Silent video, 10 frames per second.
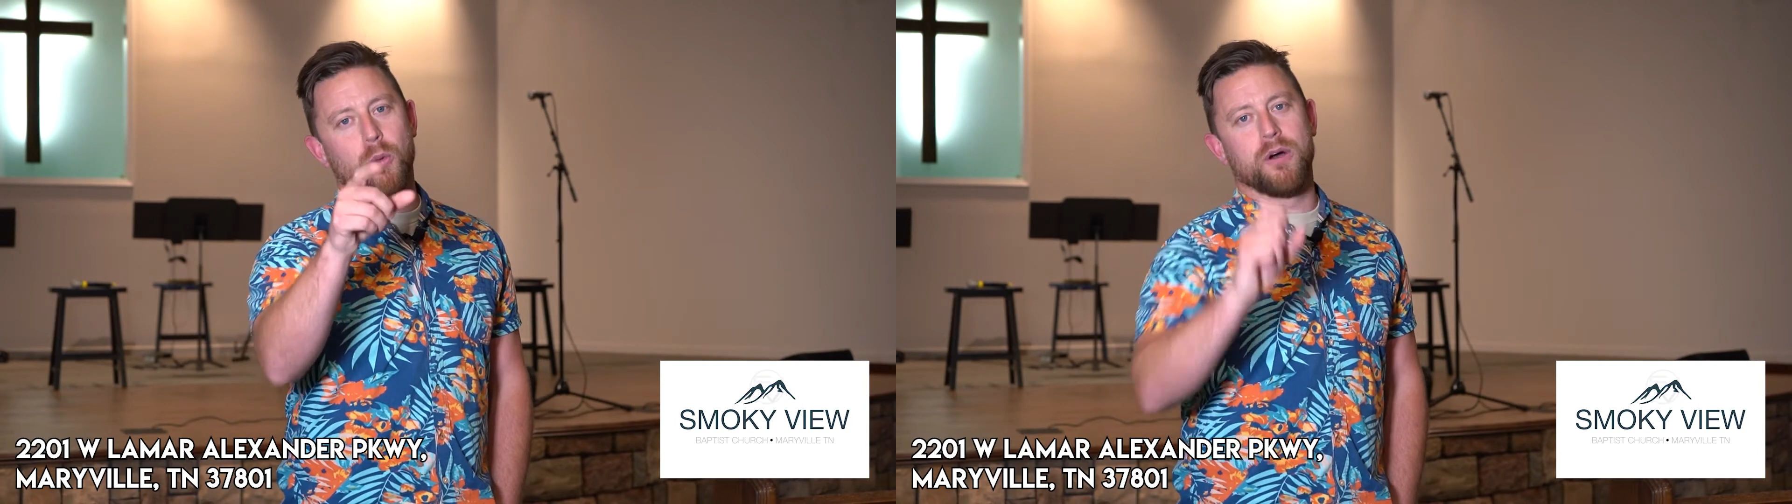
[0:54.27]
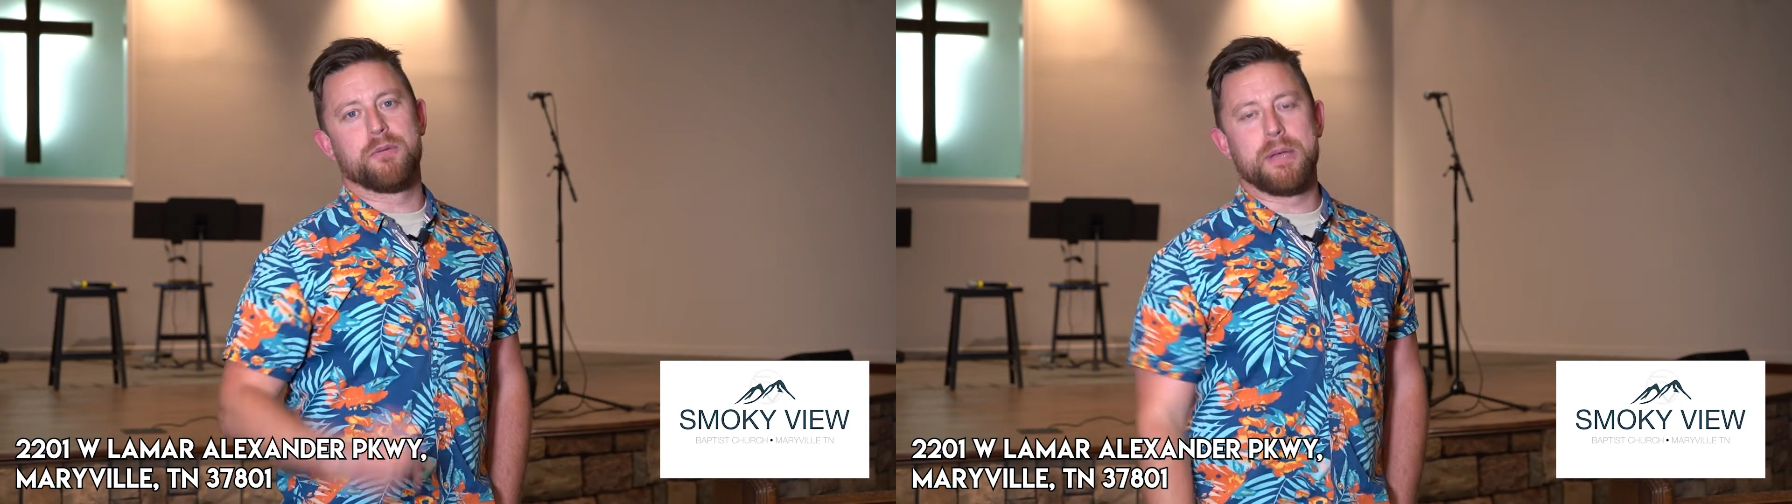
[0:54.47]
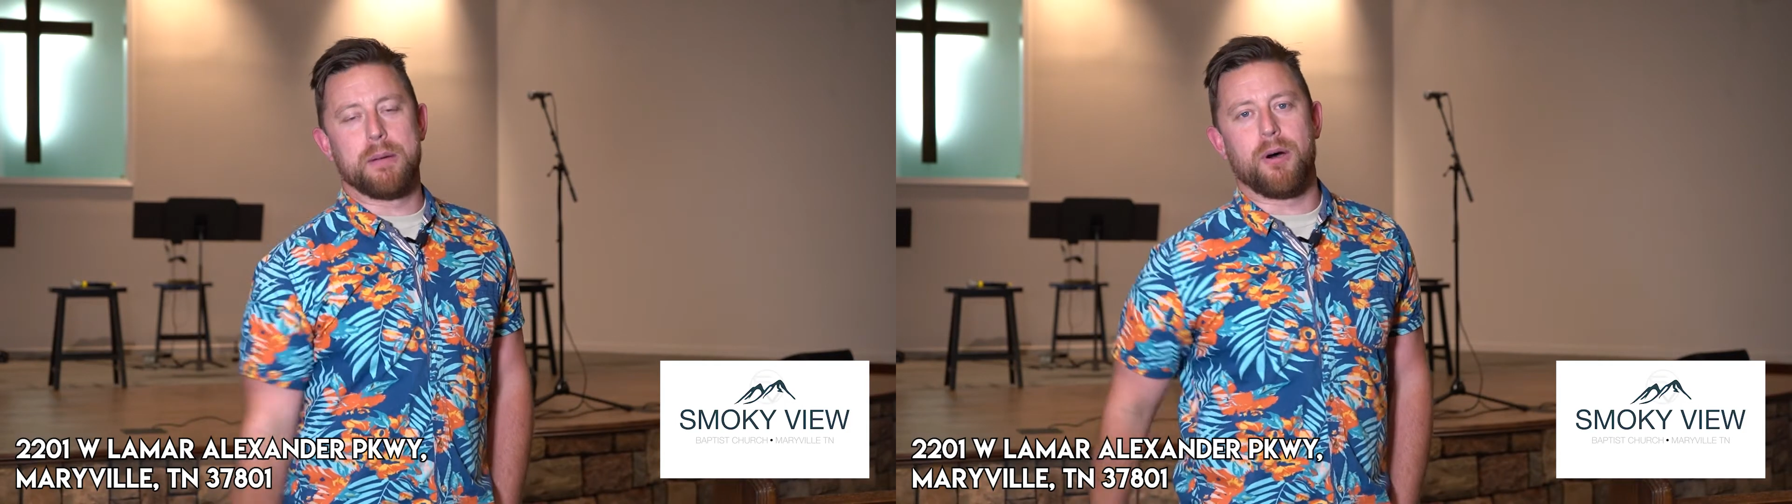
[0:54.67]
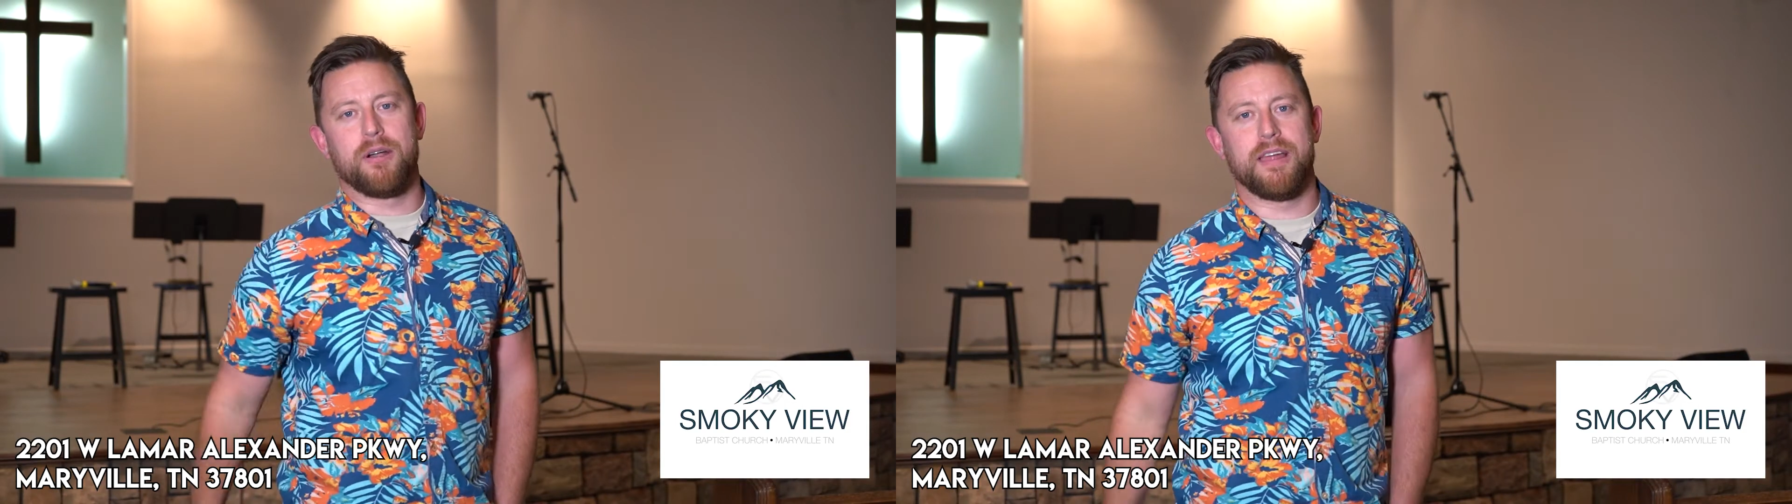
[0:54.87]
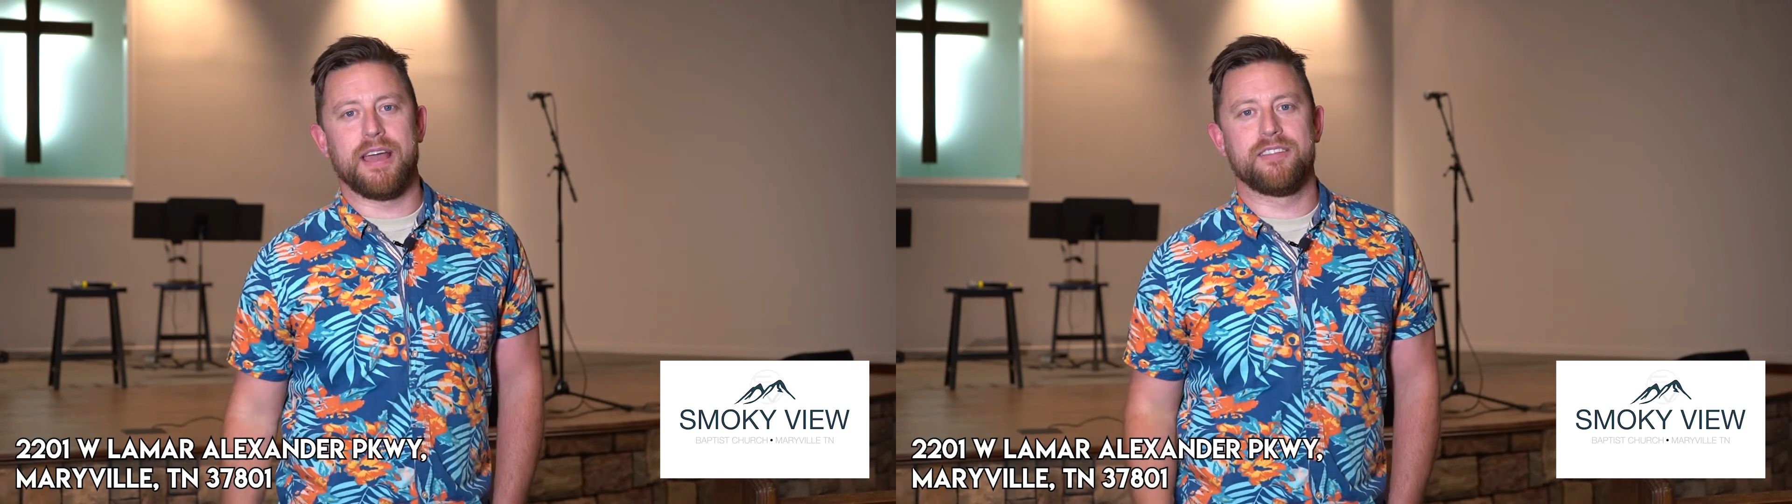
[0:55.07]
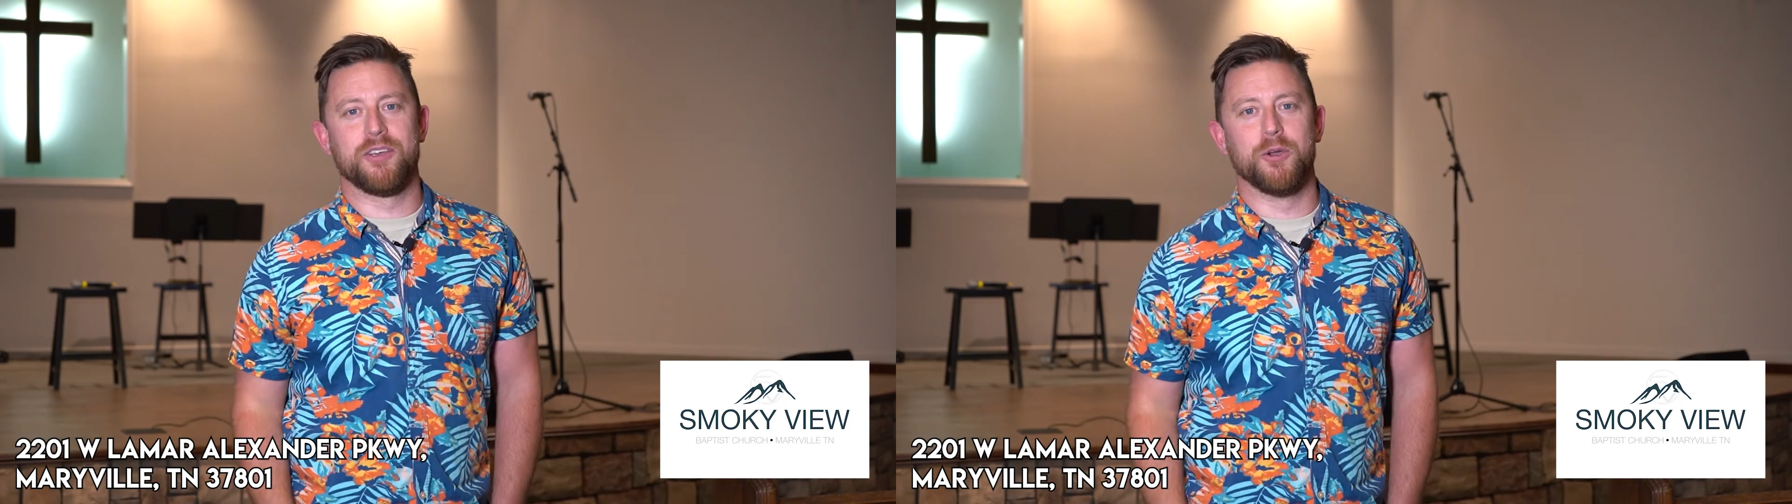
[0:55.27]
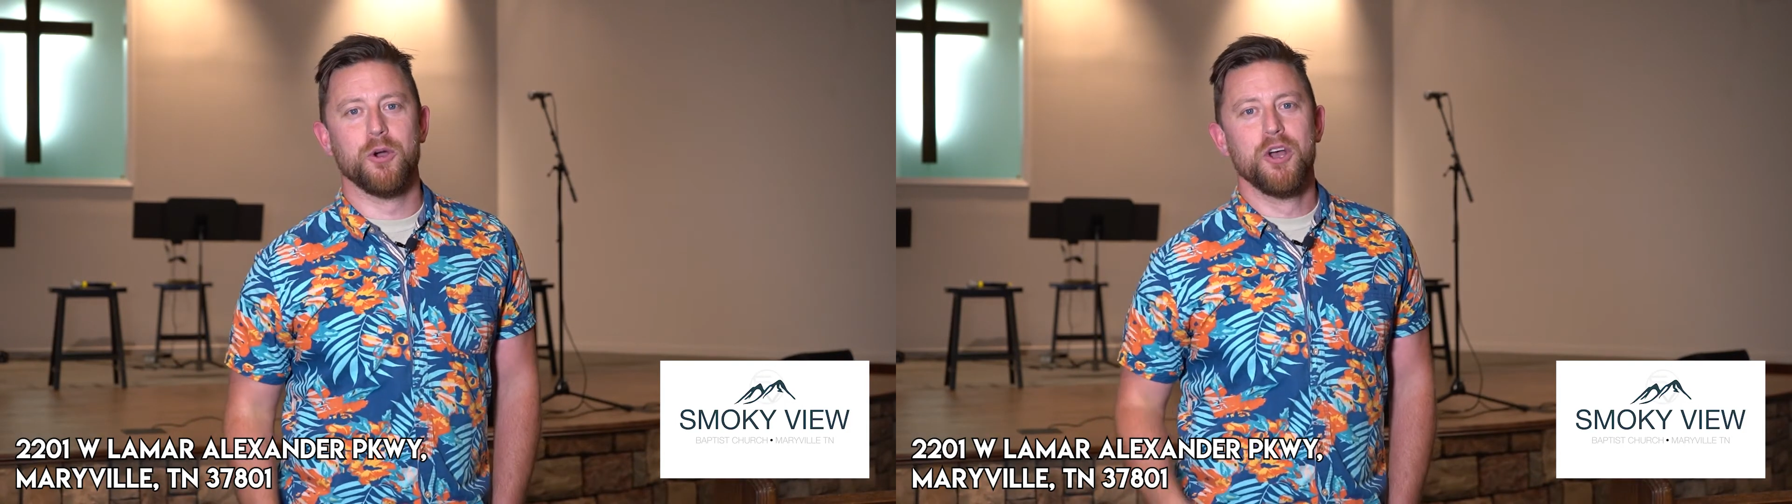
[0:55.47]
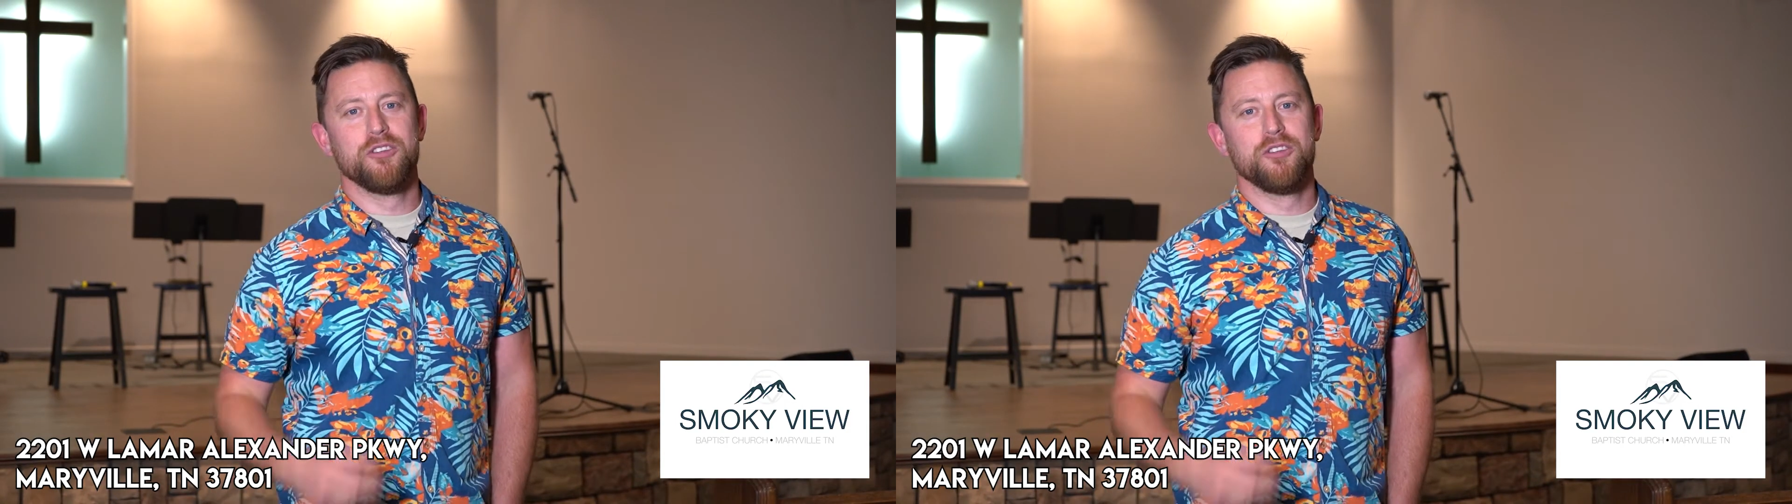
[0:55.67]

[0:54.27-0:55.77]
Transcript: want to be a part of that too.